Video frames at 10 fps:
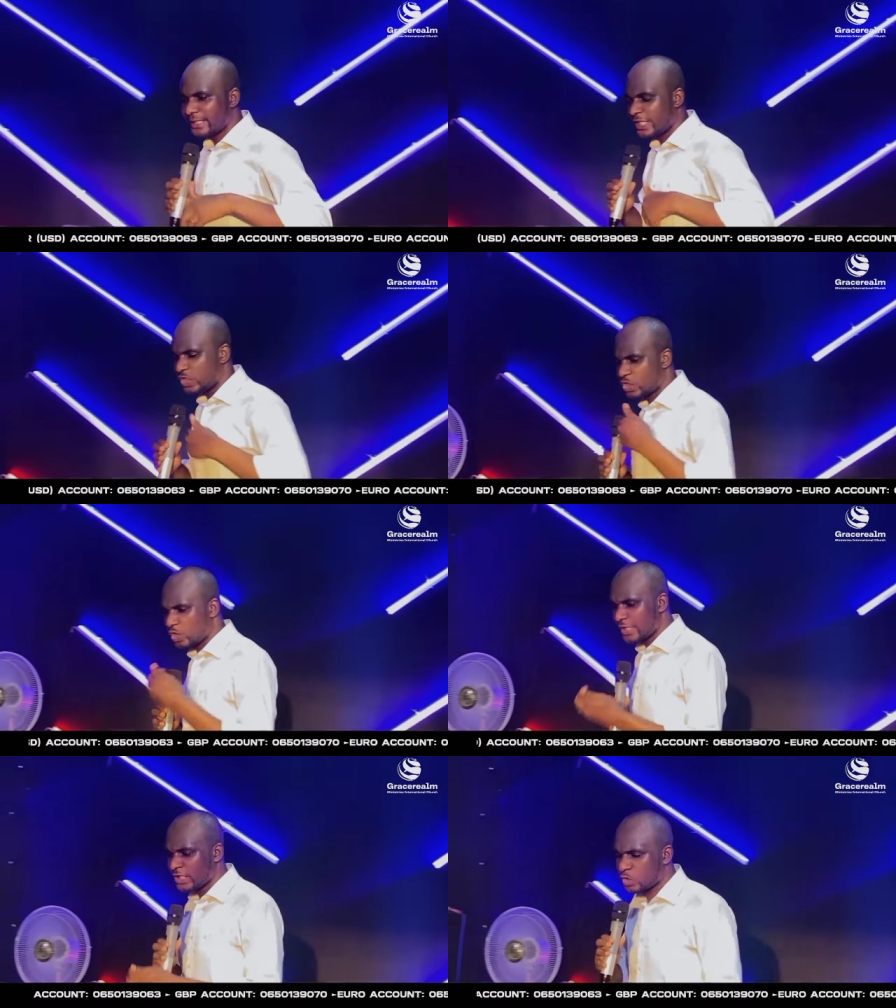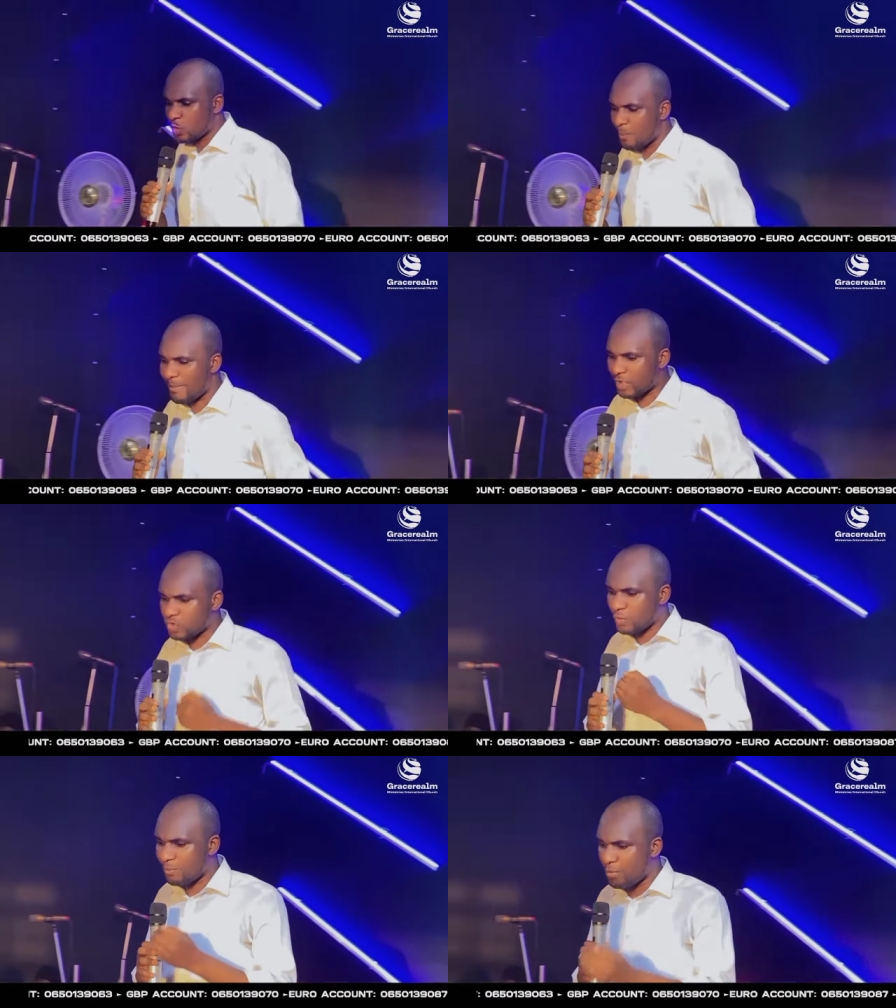They journeyed to
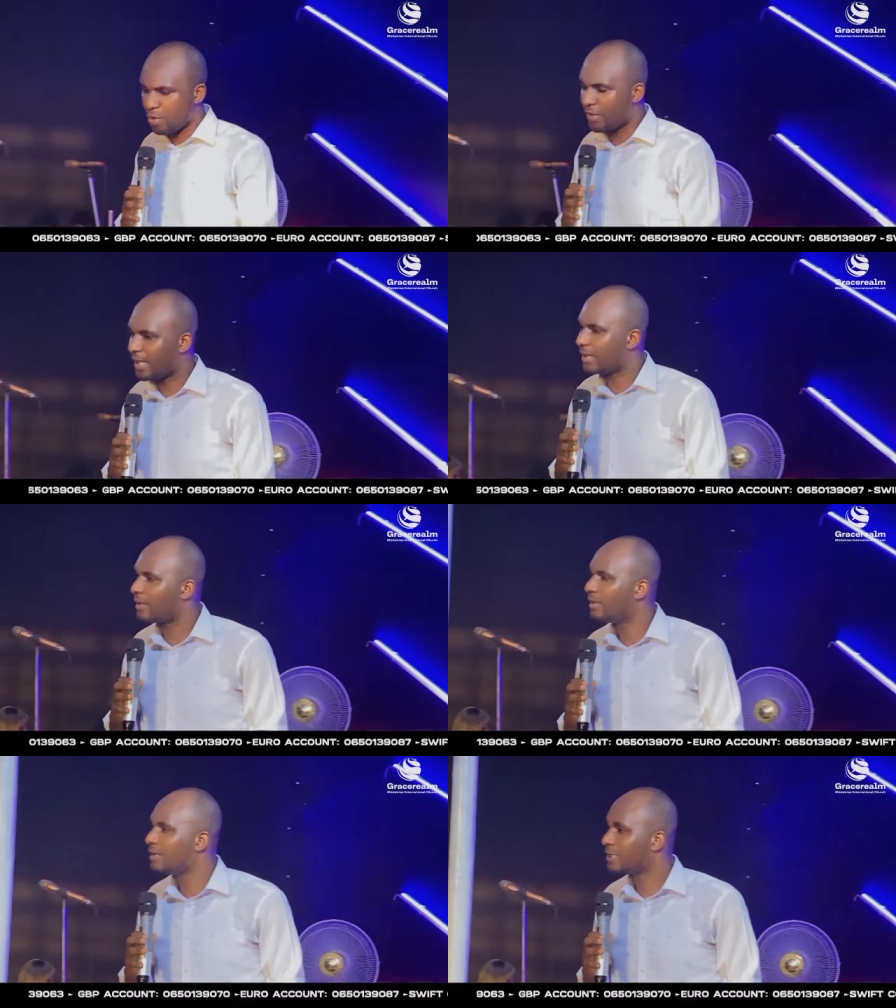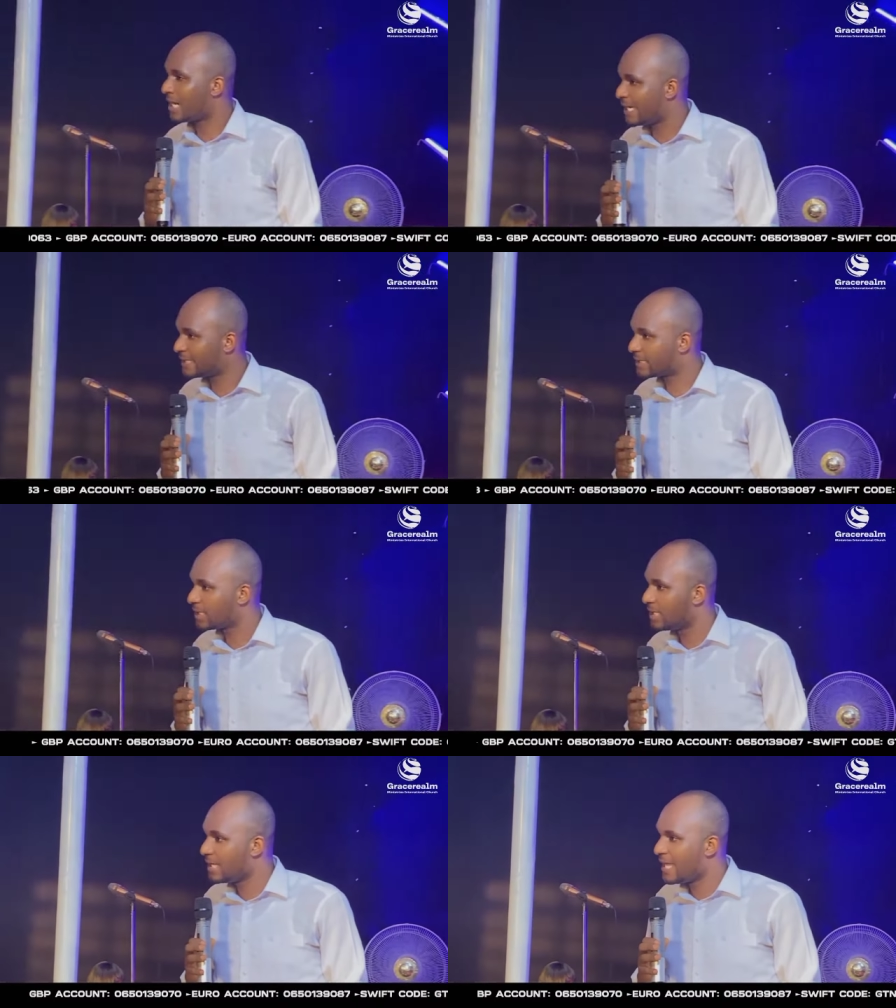Mount Moriah, right?
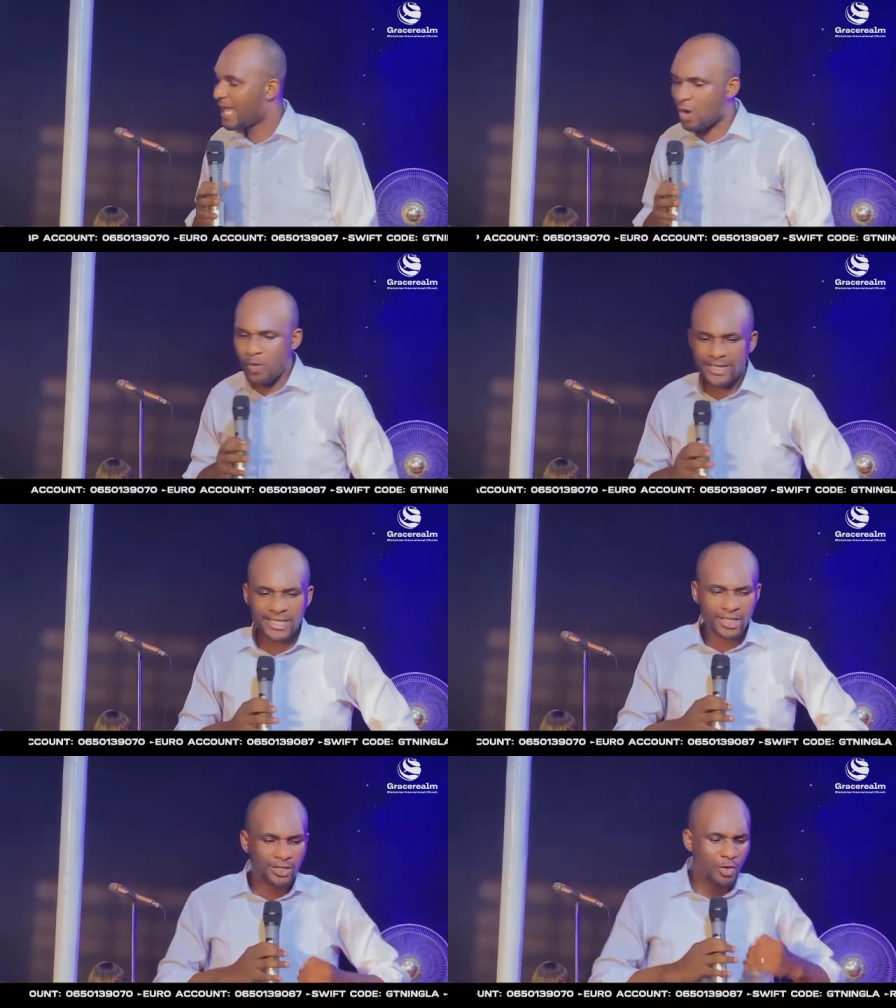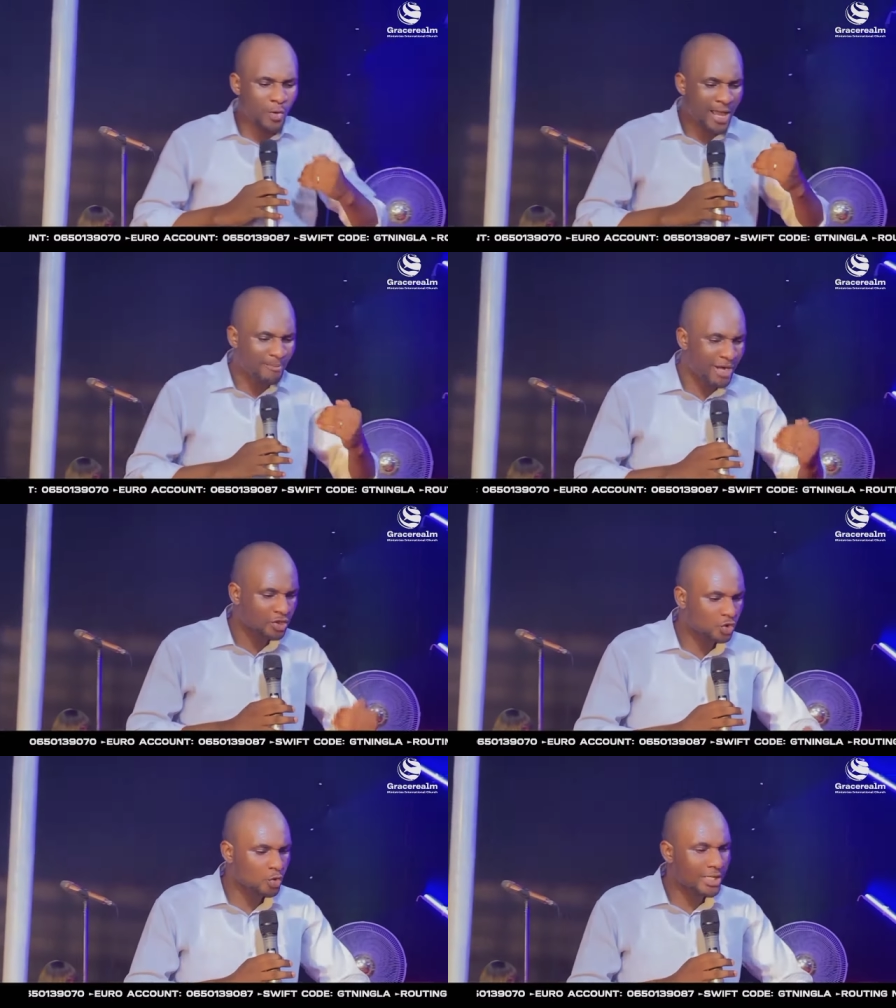And when they were
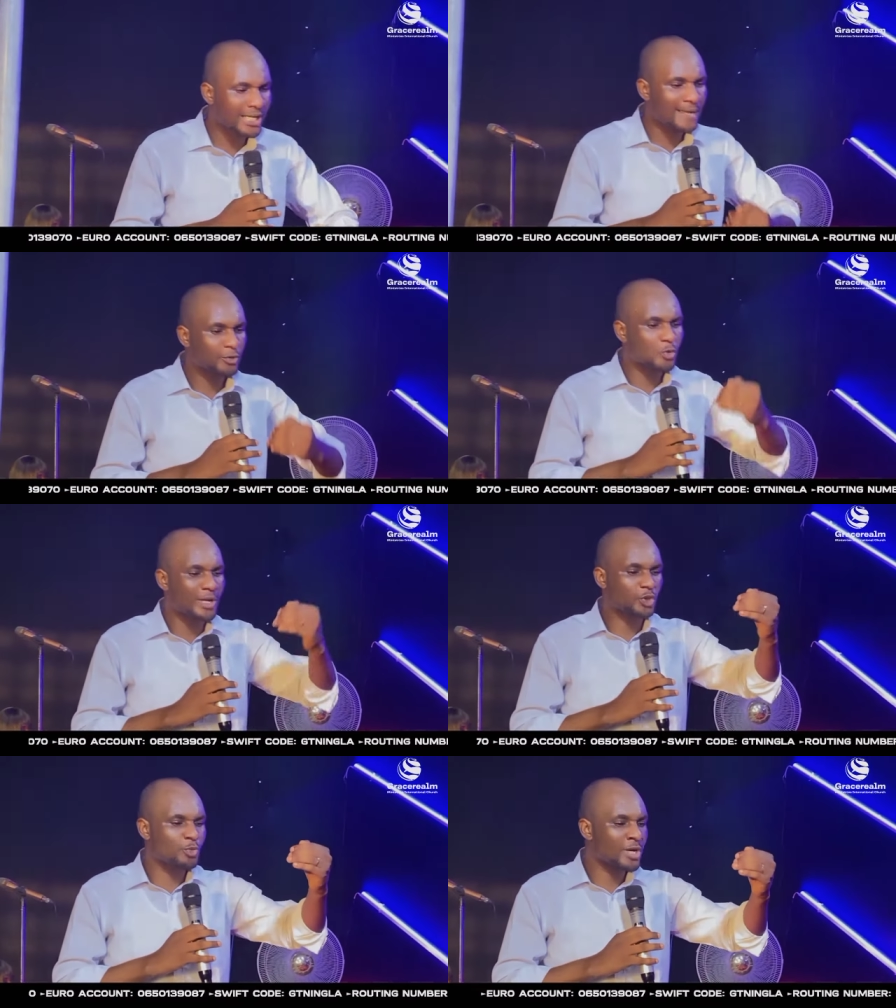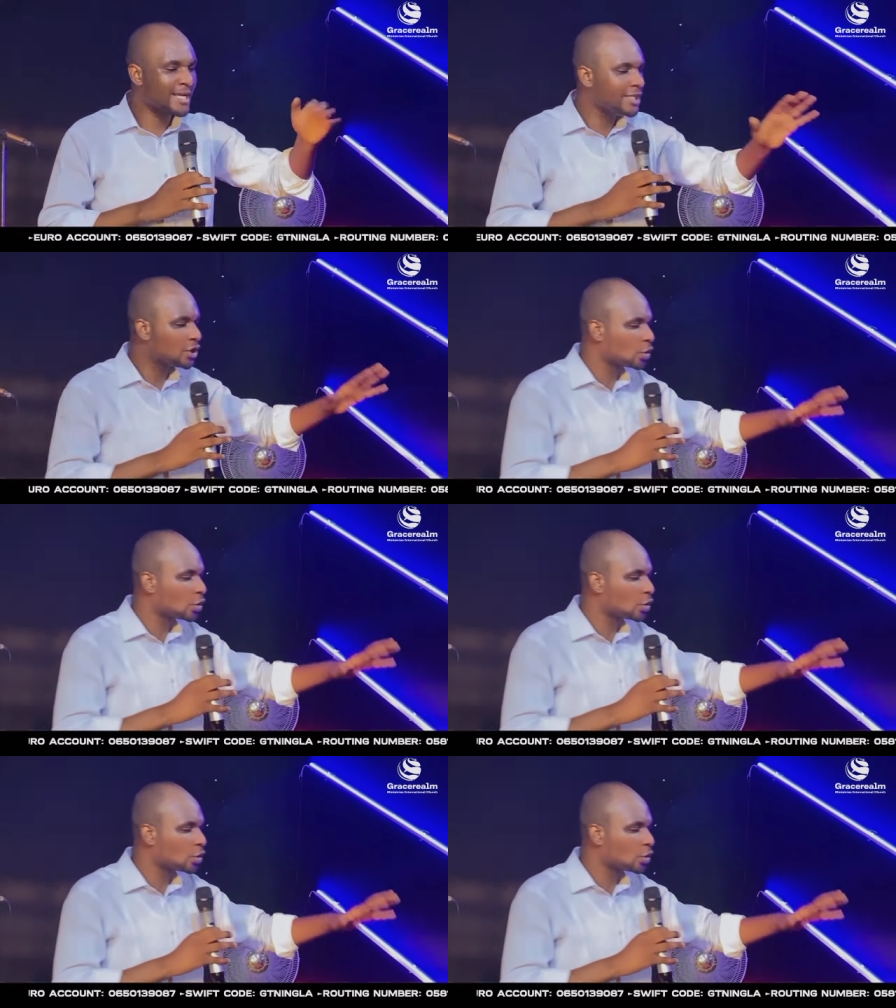about to climb to Mount Moriah, he